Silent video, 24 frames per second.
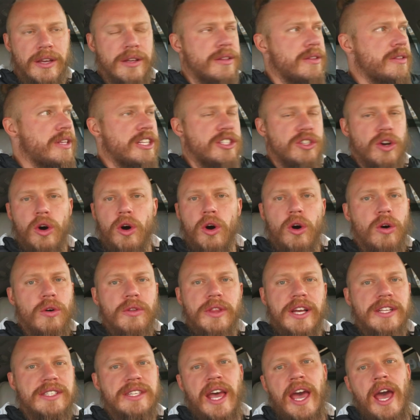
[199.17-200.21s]
That's all
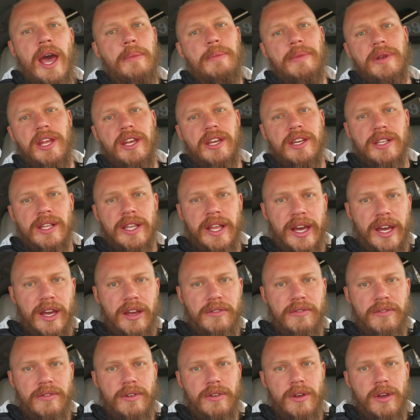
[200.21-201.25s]
that's happening in life.